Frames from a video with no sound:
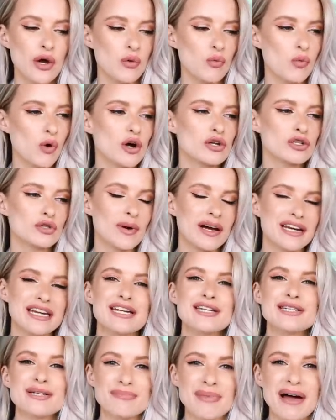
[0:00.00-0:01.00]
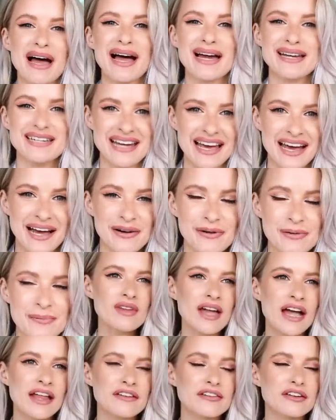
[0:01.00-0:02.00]
What do I need to buy now?
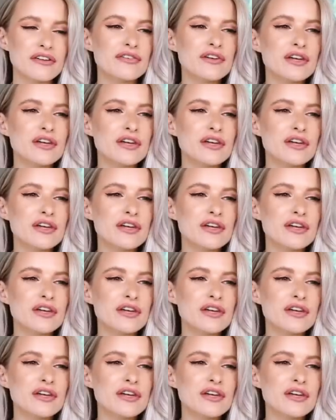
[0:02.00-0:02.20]
And there's